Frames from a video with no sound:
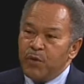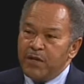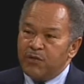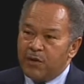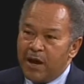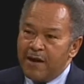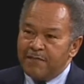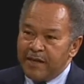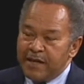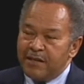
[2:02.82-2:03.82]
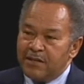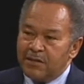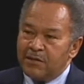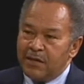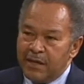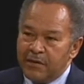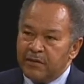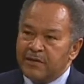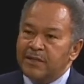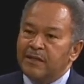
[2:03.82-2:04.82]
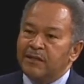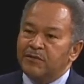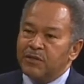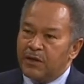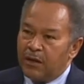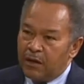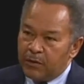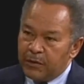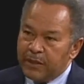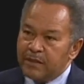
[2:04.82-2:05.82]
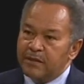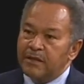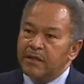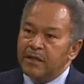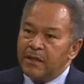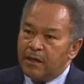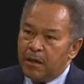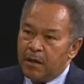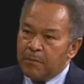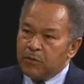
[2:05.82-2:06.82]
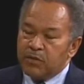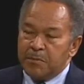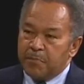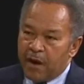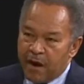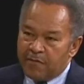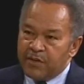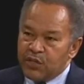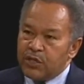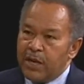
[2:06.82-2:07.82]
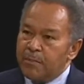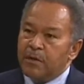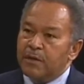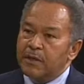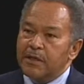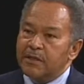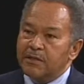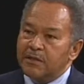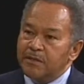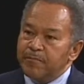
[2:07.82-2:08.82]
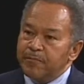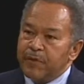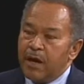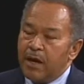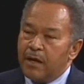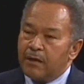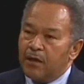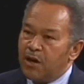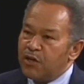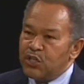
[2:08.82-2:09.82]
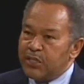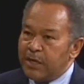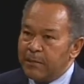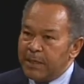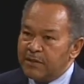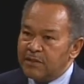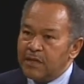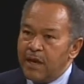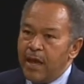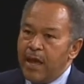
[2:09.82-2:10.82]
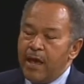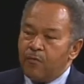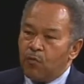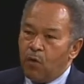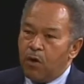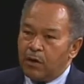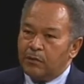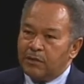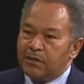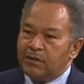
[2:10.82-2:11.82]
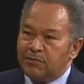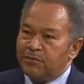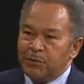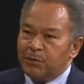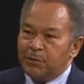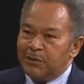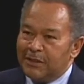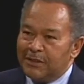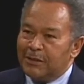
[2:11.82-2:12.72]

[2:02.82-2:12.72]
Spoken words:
we'd drive into the inner city of Chicago, into the most impoverished neighborhoods, large tenements, and walk with this food